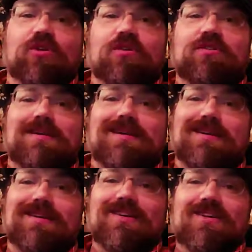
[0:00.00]
good
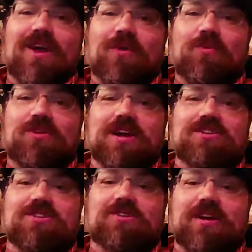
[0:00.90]
day, and we'll
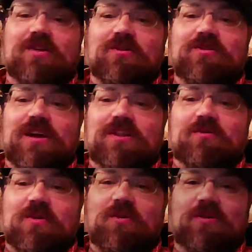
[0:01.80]
catch you later on down
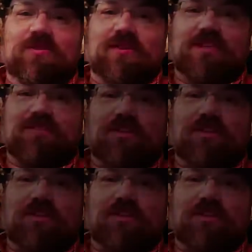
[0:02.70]
the road in the next